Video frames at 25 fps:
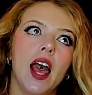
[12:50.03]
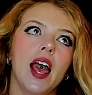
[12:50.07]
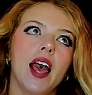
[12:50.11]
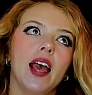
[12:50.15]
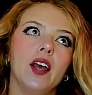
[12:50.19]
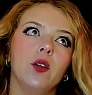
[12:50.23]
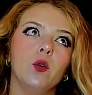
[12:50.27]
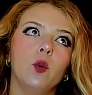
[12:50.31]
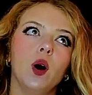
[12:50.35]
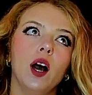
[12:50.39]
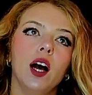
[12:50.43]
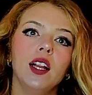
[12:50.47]

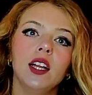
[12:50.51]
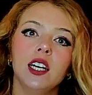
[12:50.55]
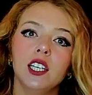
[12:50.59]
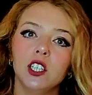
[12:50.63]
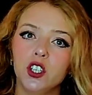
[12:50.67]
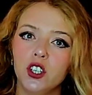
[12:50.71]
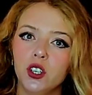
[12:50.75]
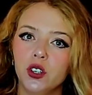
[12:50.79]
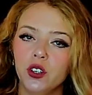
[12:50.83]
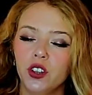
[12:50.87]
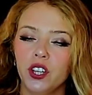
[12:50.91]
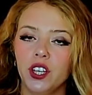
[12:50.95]
And while
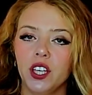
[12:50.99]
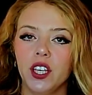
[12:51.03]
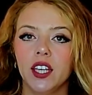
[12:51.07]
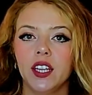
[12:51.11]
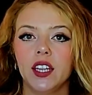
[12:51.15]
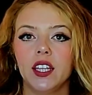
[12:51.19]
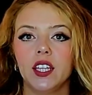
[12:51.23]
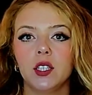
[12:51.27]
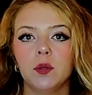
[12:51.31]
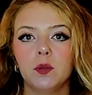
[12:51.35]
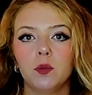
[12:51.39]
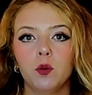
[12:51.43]
I do think
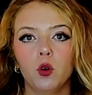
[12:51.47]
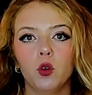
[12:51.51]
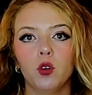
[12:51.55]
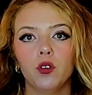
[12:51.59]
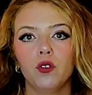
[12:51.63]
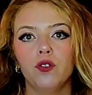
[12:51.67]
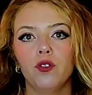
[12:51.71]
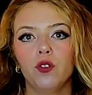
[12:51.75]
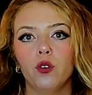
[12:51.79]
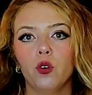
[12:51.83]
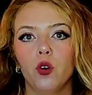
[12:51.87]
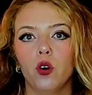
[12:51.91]
it is
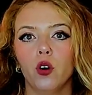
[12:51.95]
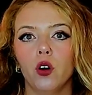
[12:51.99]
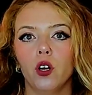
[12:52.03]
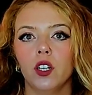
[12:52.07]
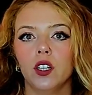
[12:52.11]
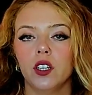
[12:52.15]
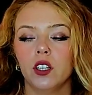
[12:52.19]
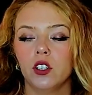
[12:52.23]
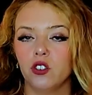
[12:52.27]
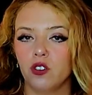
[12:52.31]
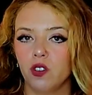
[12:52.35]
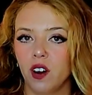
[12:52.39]
more
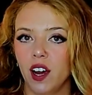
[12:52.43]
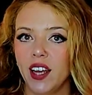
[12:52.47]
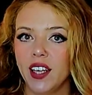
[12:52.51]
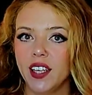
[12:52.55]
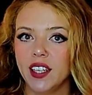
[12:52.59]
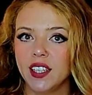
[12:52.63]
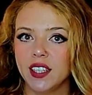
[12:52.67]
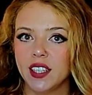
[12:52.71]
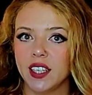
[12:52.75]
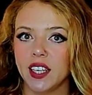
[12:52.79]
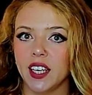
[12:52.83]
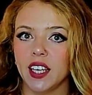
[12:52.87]
for dry
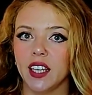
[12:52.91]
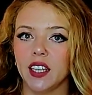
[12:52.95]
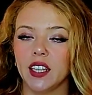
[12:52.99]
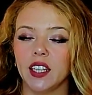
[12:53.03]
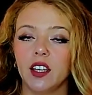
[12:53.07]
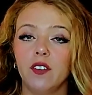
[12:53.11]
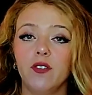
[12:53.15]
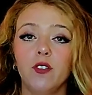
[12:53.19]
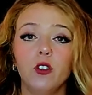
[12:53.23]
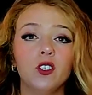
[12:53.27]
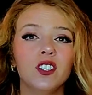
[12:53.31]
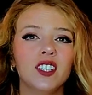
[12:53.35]
skin,
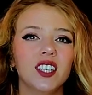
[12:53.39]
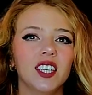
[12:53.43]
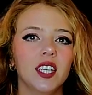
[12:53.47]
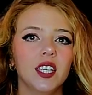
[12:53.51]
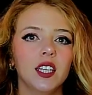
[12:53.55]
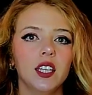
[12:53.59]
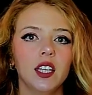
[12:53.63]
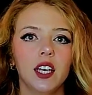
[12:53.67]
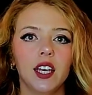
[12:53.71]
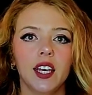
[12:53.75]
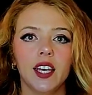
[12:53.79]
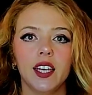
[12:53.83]
if your
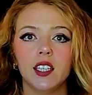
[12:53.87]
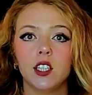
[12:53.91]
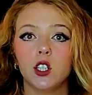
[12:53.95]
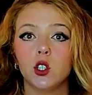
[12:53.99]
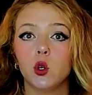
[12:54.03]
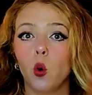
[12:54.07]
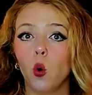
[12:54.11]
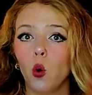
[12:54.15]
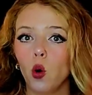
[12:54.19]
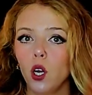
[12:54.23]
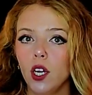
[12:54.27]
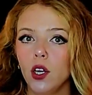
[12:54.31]
skin is
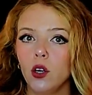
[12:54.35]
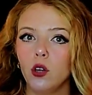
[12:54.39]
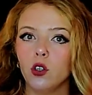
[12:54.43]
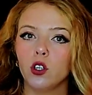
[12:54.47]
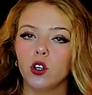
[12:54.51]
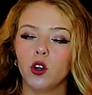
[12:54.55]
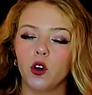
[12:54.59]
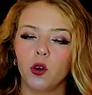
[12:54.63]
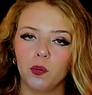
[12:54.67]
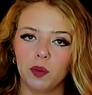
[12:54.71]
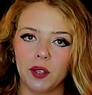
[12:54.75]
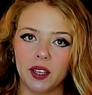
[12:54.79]
oily or
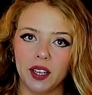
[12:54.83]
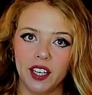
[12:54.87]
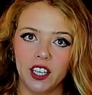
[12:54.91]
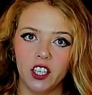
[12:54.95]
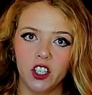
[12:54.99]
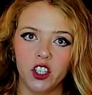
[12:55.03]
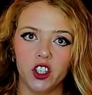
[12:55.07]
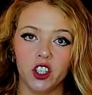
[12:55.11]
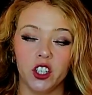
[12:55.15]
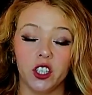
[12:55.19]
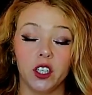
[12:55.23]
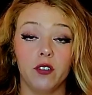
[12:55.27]
a
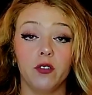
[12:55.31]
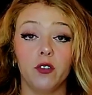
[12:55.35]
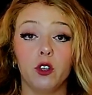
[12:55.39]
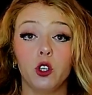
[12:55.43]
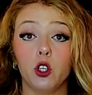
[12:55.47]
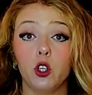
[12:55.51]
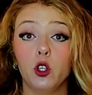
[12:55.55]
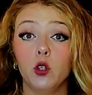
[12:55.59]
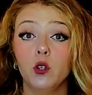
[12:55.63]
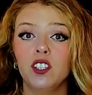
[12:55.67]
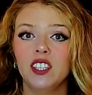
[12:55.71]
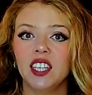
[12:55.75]
combination, if
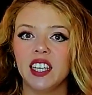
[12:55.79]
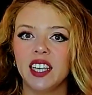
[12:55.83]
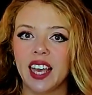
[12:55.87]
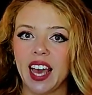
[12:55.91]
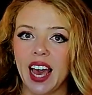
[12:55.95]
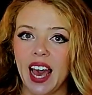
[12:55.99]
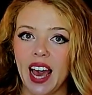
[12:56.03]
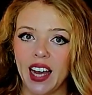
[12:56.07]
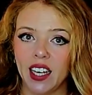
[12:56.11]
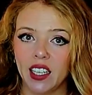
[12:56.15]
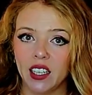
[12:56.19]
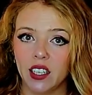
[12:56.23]
you're using
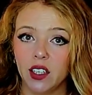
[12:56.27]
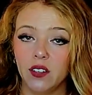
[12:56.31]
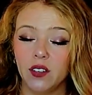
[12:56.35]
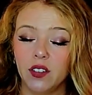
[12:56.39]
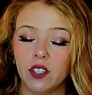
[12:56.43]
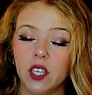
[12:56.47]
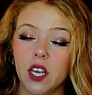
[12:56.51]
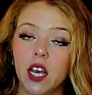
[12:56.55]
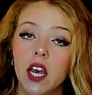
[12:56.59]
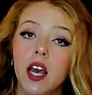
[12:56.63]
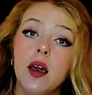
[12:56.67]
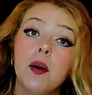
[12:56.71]
actives,
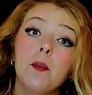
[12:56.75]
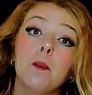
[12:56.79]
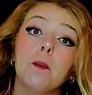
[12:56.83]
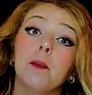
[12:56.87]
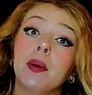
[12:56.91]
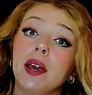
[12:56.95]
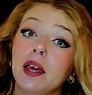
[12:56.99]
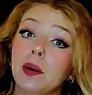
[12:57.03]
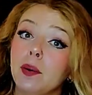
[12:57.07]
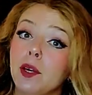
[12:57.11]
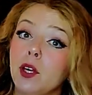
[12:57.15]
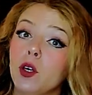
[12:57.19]

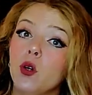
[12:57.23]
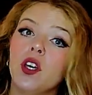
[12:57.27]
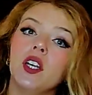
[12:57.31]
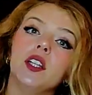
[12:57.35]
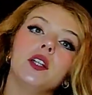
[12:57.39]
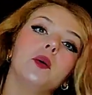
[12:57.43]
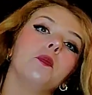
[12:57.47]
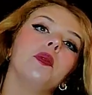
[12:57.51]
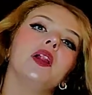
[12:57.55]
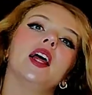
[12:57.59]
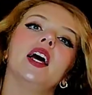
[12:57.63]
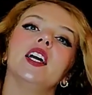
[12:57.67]
maybe you
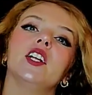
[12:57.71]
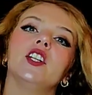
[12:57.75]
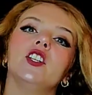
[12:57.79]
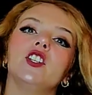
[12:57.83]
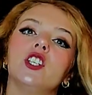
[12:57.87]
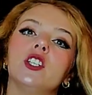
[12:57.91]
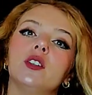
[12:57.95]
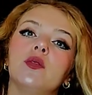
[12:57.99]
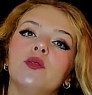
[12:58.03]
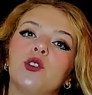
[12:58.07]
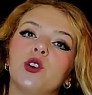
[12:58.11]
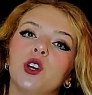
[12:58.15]
can apply it
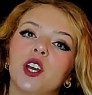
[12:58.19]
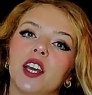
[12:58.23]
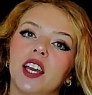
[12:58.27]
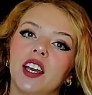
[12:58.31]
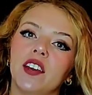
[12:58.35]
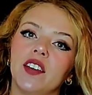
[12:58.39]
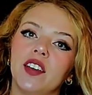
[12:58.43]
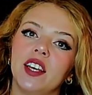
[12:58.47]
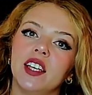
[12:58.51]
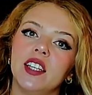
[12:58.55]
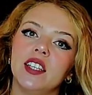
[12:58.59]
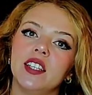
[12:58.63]
just for
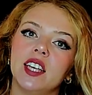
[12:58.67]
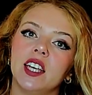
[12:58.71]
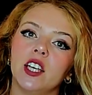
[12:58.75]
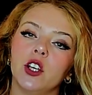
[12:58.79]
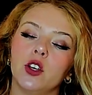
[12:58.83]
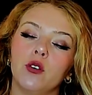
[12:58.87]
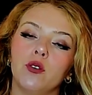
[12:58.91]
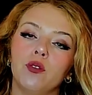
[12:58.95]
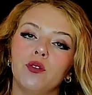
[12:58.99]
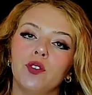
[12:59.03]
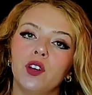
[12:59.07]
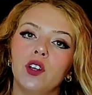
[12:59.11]
areas
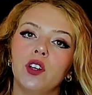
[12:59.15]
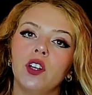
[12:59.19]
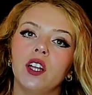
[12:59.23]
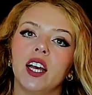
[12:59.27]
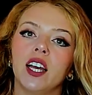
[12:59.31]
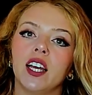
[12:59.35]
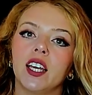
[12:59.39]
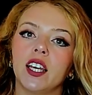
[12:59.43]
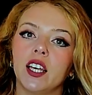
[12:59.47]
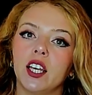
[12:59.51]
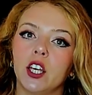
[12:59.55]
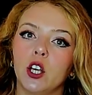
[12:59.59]
that you feel
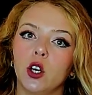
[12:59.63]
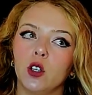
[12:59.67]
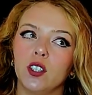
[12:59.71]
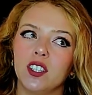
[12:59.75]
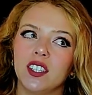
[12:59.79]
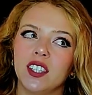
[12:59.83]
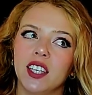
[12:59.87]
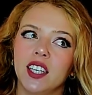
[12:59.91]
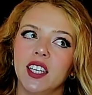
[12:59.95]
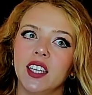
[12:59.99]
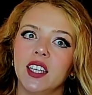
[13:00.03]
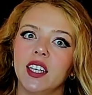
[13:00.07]
like your
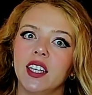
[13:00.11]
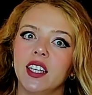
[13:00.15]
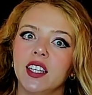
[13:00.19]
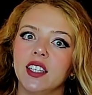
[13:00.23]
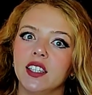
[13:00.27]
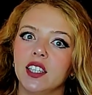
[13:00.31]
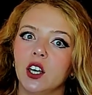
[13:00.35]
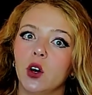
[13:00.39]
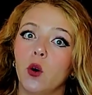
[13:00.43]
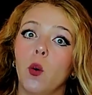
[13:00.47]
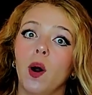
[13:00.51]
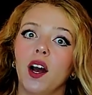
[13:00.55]
skin is
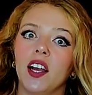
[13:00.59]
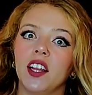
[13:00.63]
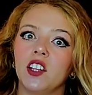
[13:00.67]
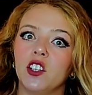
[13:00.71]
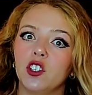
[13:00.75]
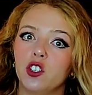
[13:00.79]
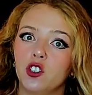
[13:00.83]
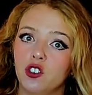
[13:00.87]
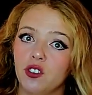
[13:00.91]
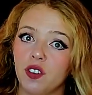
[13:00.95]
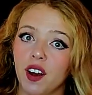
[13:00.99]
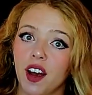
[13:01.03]
quite
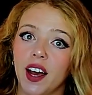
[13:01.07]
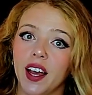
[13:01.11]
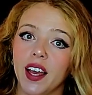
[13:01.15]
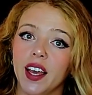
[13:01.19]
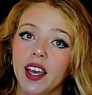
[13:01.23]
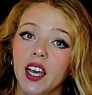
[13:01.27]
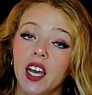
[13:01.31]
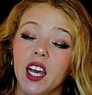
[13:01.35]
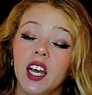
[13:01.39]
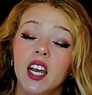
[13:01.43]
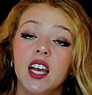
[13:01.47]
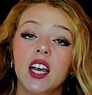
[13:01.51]

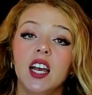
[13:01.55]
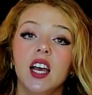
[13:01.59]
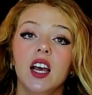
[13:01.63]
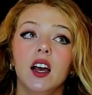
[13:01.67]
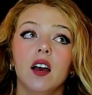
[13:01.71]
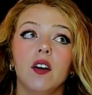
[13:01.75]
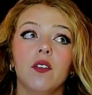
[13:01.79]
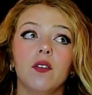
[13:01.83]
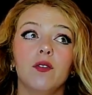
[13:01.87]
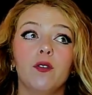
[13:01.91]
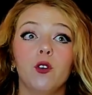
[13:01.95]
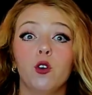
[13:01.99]
dry.
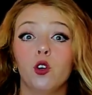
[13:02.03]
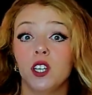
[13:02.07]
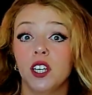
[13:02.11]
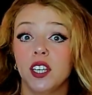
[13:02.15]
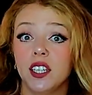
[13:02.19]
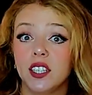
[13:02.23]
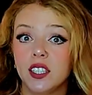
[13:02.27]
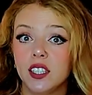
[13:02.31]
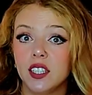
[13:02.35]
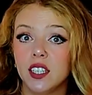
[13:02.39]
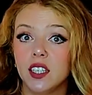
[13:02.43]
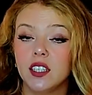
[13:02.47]
For
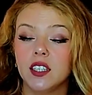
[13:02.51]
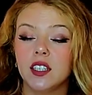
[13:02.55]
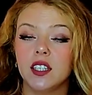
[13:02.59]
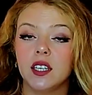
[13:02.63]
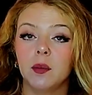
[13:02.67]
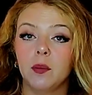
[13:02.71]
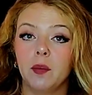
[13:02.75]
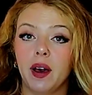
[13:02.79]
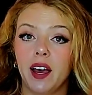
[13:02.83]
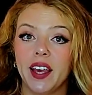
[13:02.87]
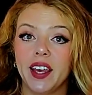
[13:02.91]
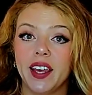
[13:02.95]
instance,
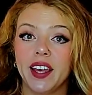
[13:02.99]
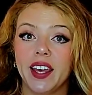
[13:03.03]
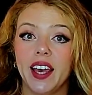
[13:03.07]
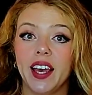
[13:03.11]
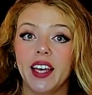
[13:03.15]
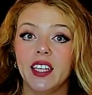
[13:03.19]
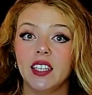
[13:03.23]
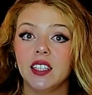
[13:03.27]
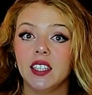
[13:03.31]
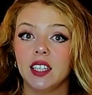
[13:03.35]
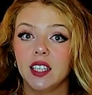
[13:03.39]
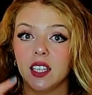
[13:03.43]
in my
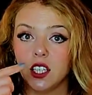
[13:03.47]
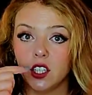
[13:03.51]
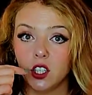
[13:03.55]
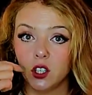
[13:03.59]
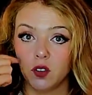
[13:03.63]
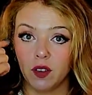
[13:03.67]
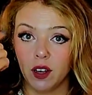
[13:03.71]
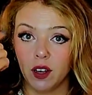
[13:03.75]
case, it is